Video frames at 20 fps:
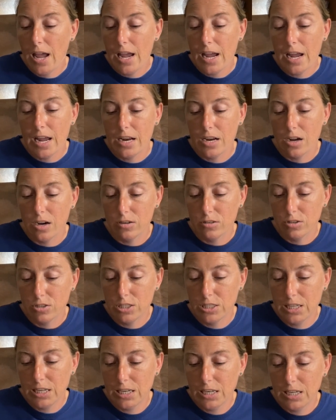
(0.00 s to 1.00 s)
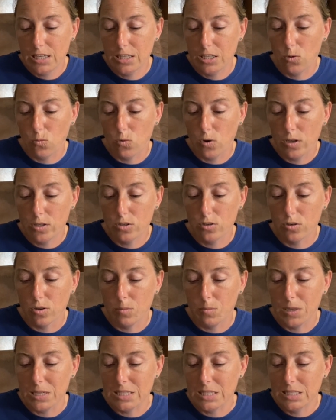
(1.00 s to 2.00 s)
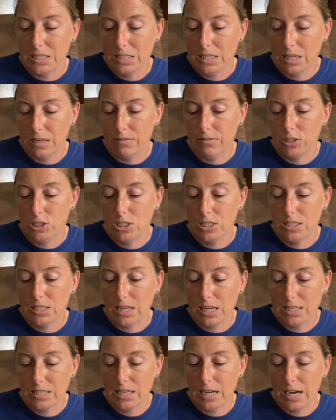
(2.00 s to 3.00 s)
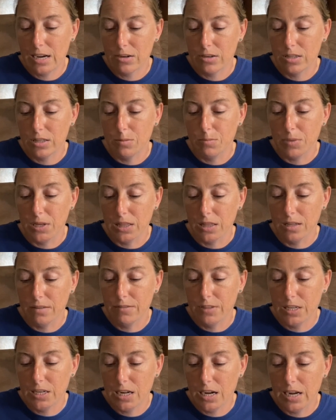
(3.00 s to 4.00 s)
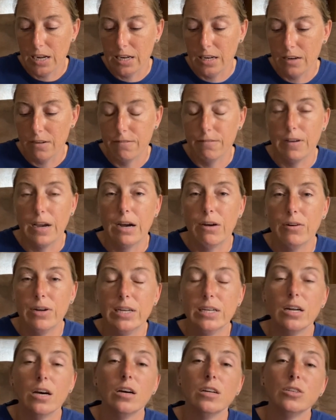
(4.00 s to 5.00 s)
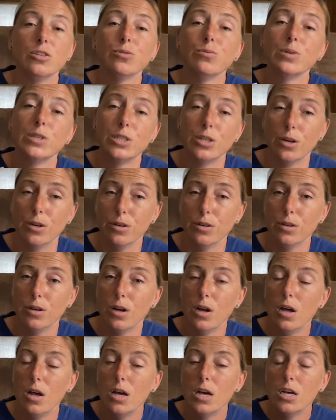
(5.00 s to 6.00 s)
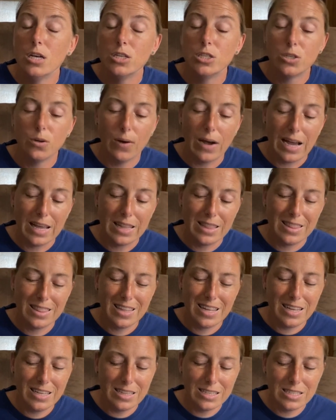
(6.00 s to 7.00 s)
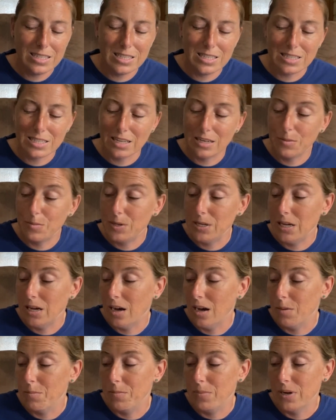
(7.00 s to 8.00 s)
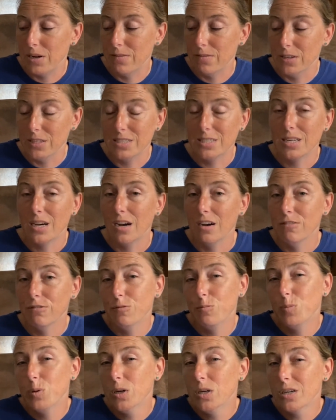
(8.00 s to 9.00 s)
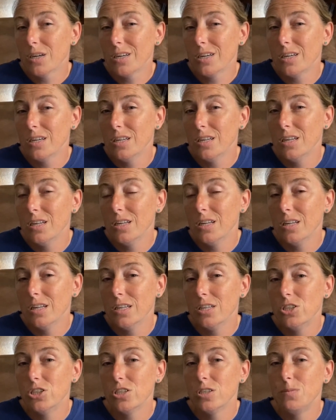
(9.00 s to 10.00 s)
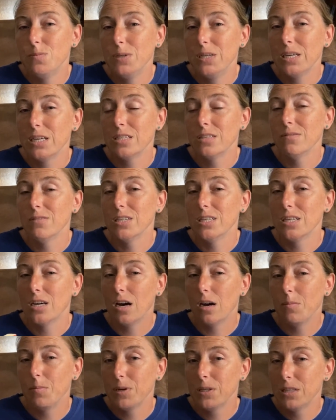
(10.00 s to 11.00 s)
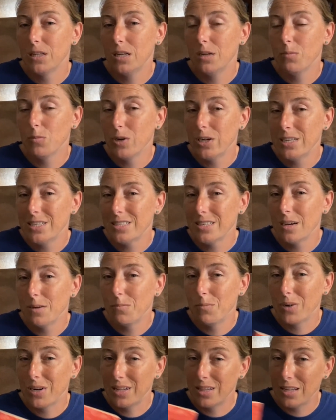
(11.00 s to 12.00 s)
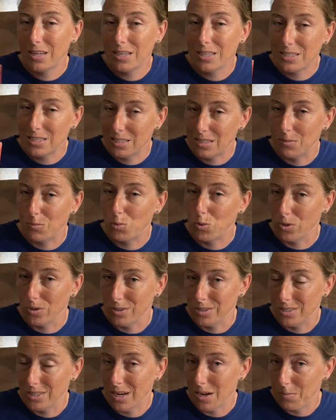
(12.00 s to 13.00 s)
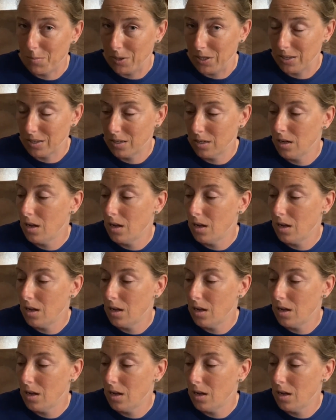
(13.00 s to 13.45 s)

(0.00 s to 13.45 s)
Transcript: and understanding that one girl must leave, she sets out in the middle of the night, vowing not to return. So I think this is going to be a bit of a tough book just because of the topic that it brings up, but I think it's an important topic.